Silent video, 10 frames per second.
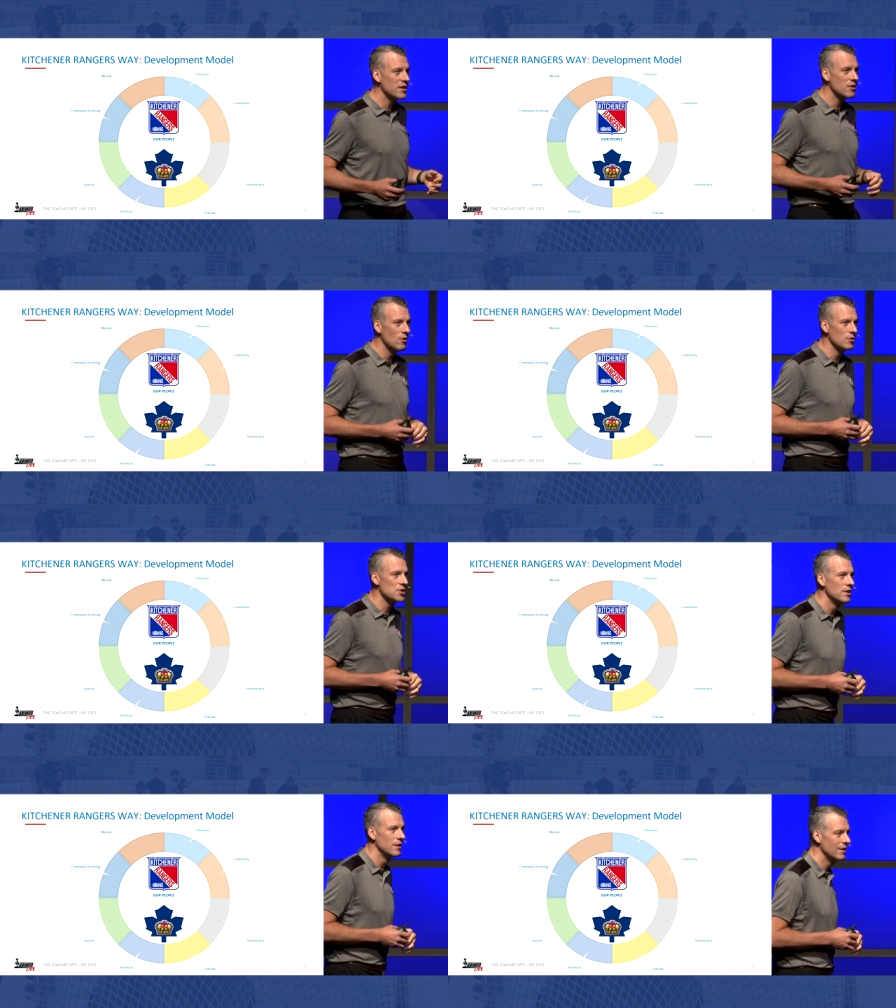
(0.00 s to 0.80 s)
hockey
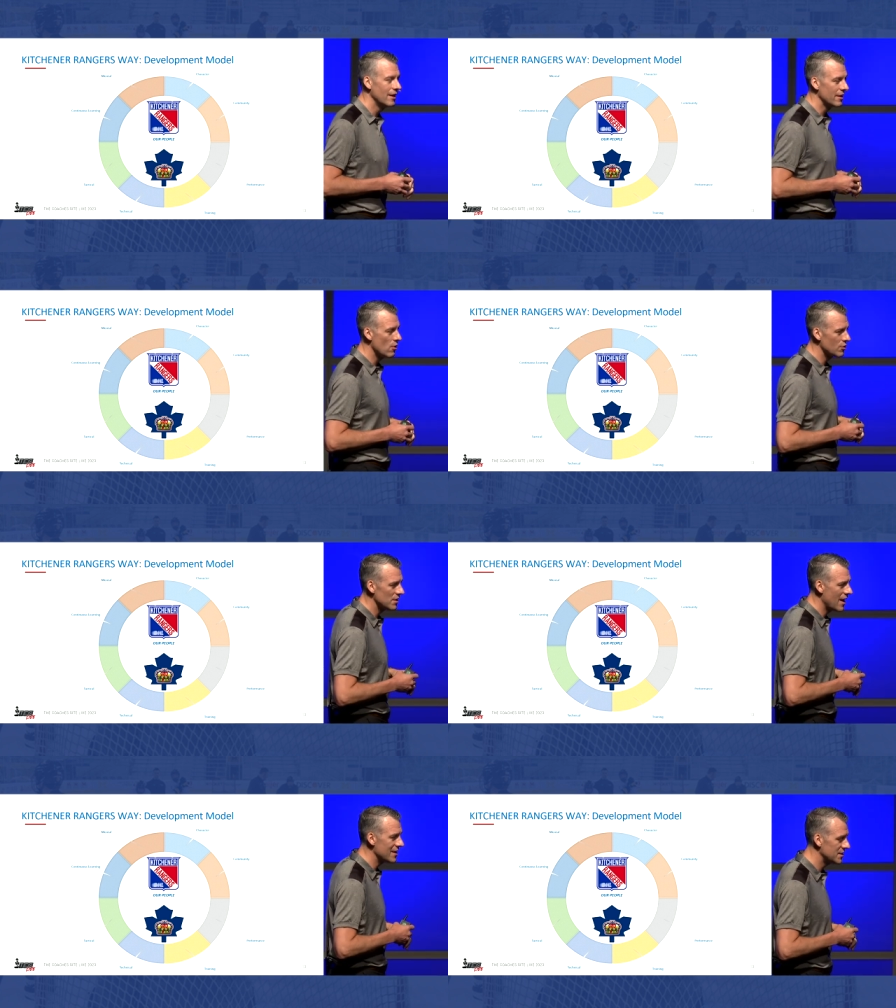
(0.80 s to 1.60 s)
coach. I
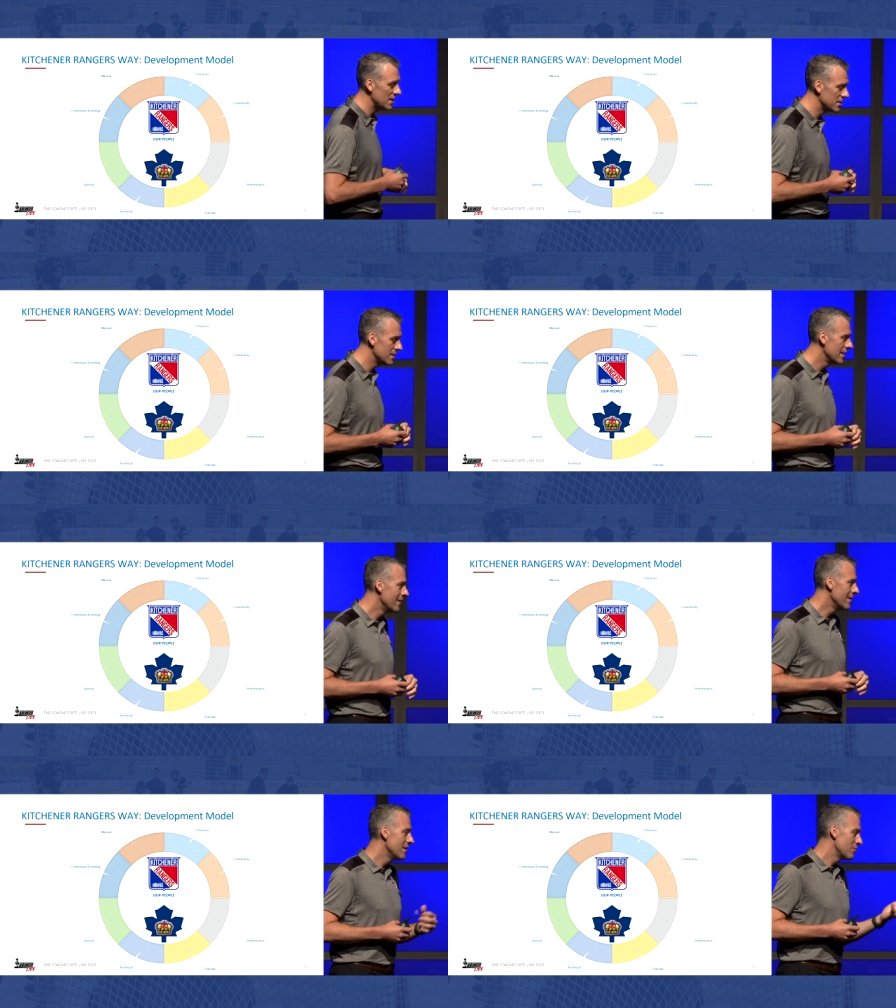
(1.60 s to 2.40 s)
coached last season
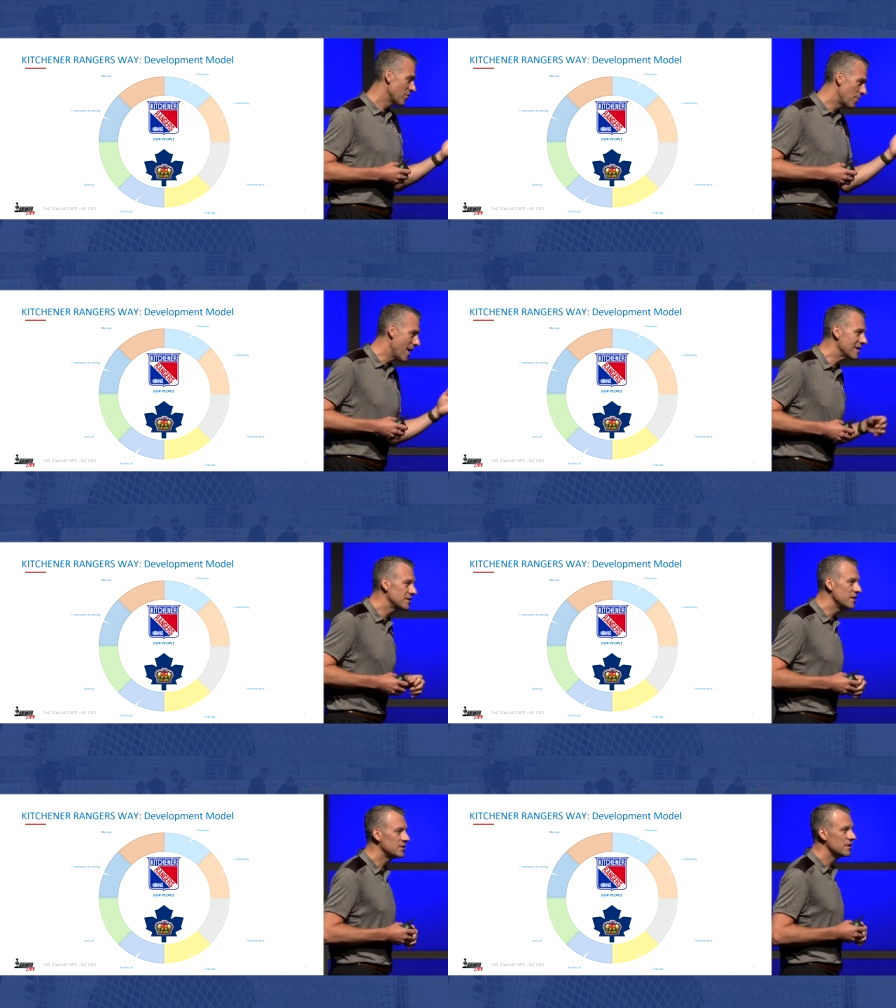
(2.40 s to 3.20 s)
for the
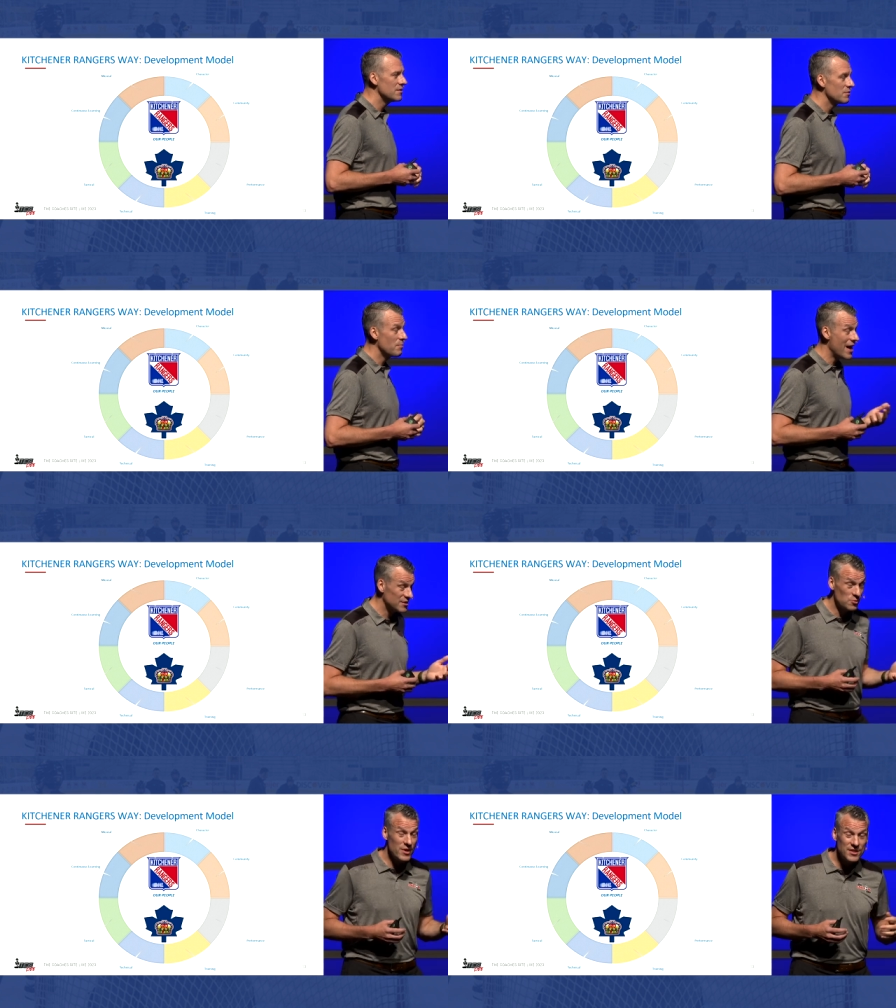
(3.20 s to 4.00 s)
past
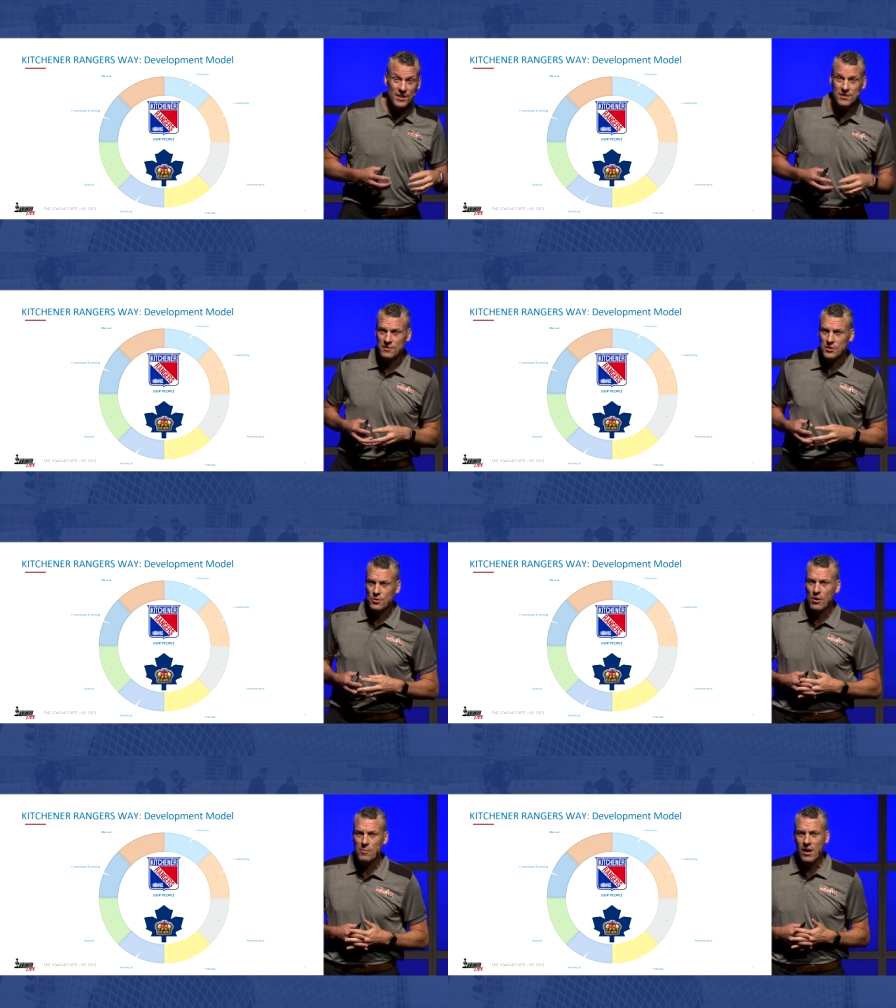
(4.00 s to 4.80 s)
3 seasons of the
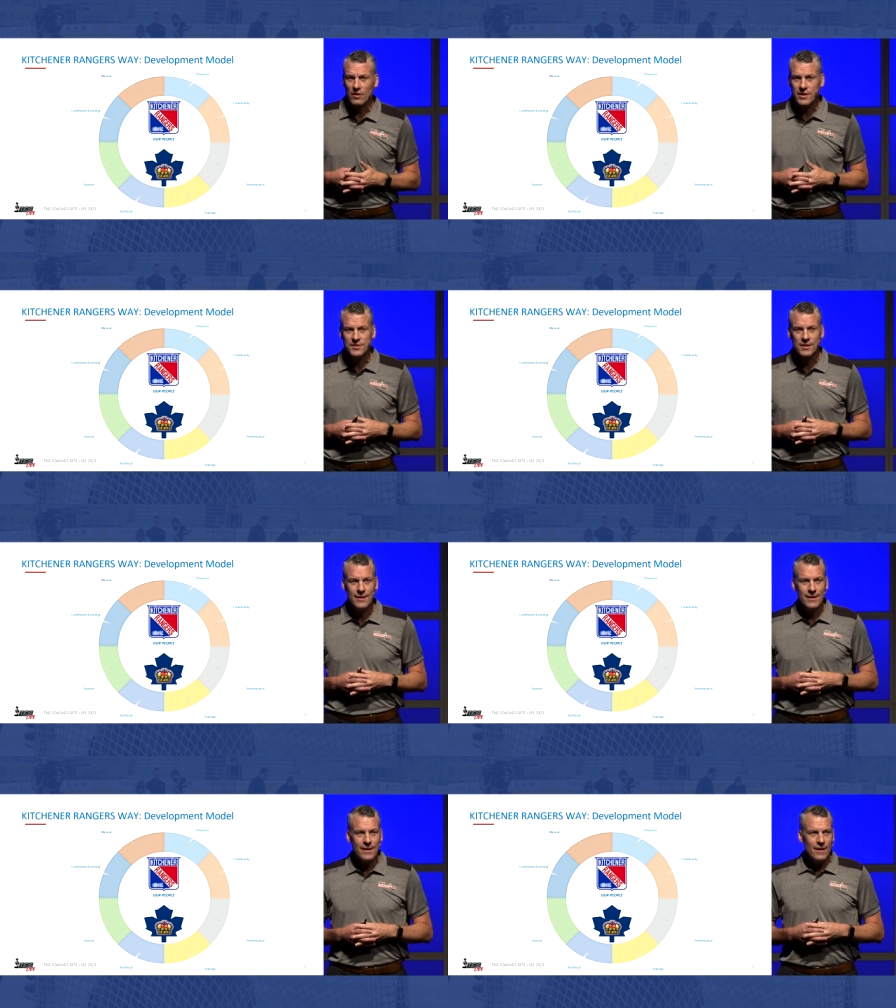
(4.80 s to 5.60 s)
Toronto Marlies
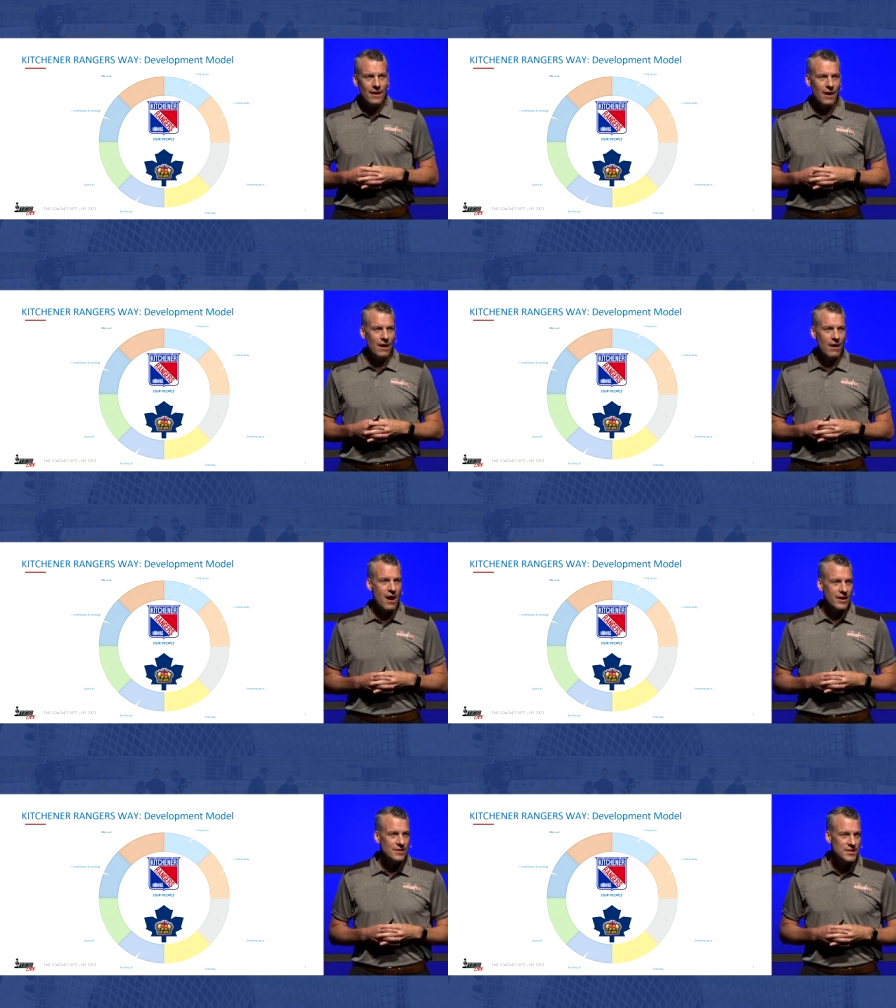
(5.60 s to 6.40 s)

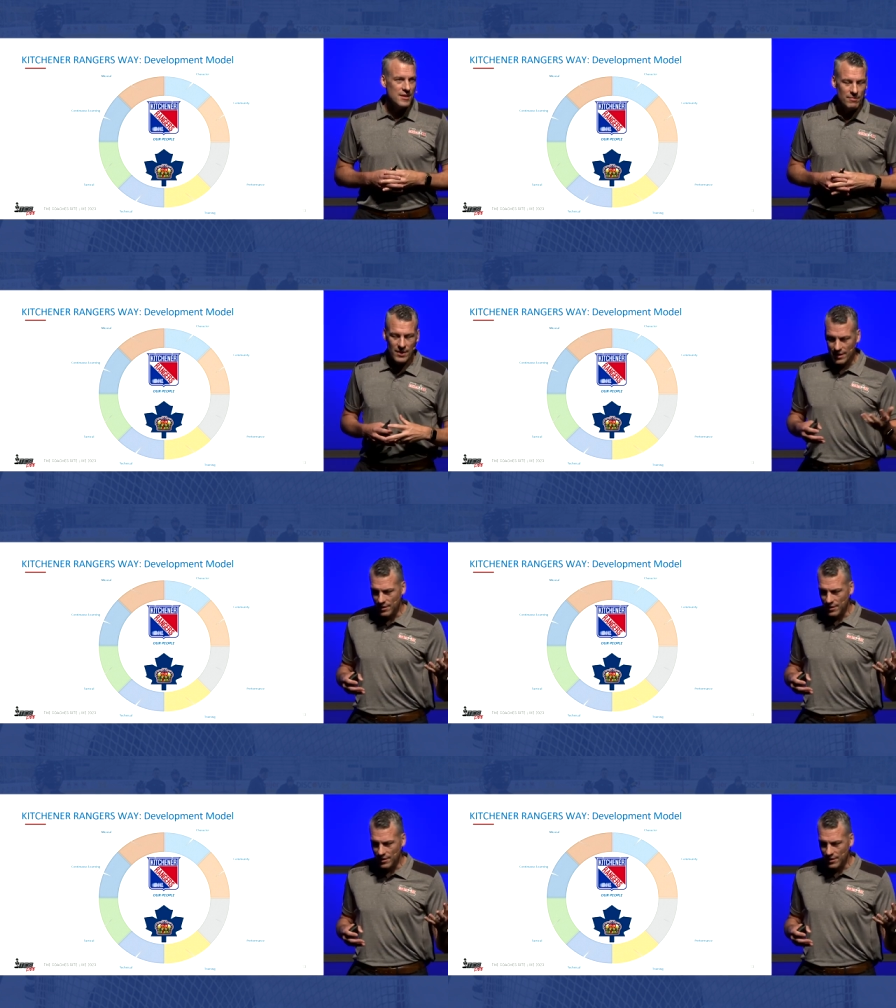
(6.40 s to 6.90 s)
hockey team.